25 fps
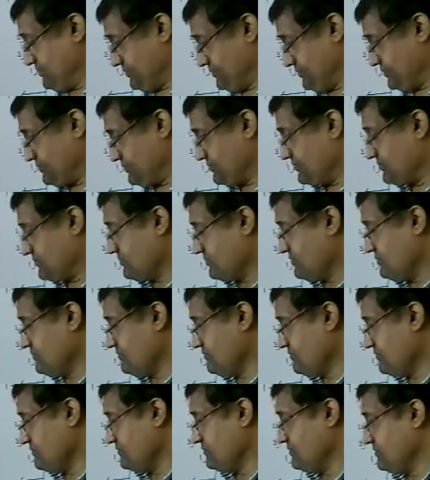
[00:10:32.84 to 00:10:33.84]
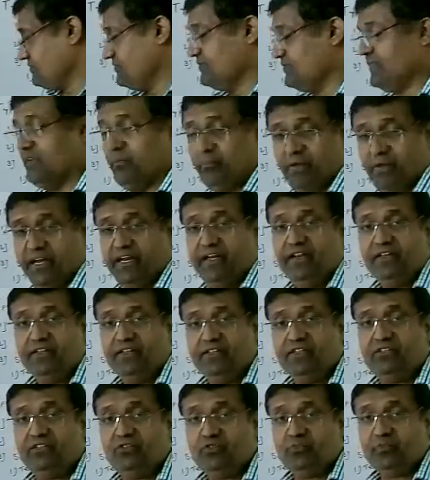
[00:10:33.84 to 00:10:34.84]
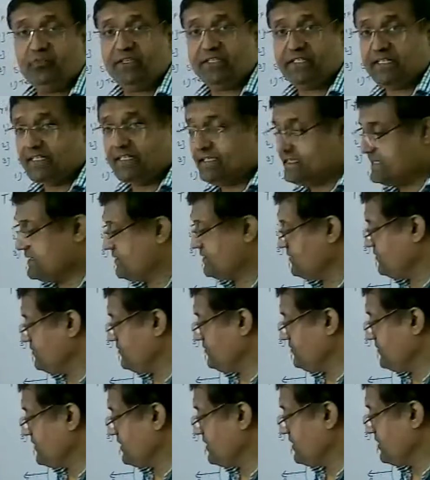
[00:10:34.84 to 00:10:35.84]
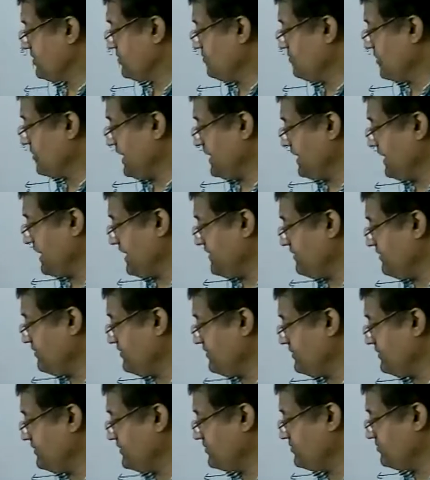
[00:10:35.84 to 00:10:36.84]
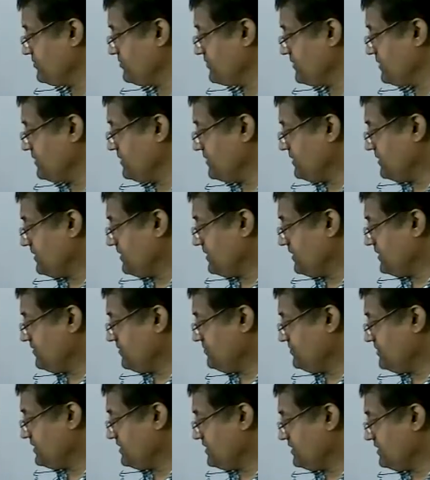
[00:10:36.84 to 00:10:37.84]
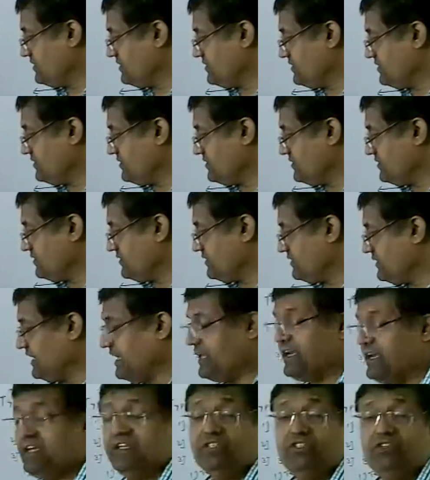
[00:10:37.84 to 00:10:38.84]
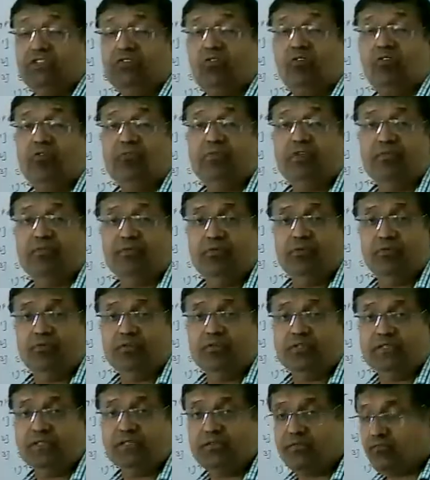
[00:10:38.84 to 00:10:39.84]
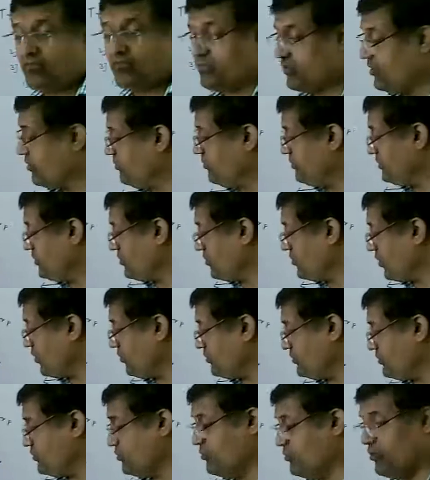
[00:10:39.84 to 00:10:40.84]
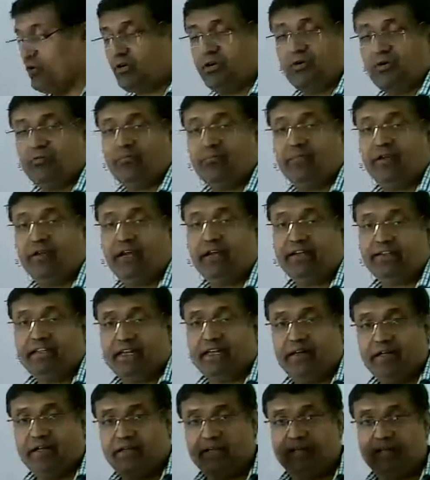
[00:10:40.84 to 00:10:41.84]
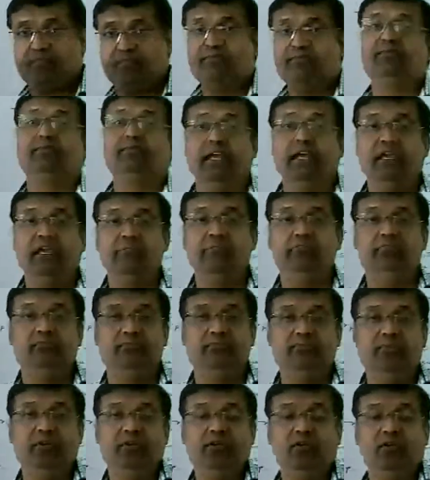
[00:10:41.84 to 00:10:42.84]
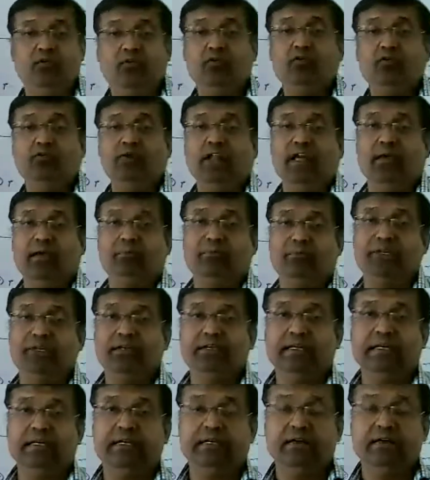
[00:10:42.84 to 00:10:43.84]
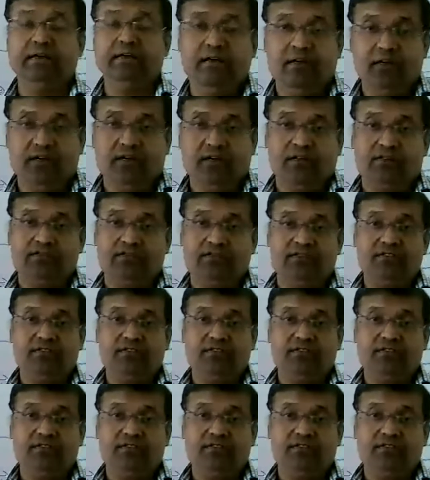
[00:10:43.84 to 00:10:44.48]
of the blade into pieces by knife? If the direction of the force from top to bottom at that time, what will happen?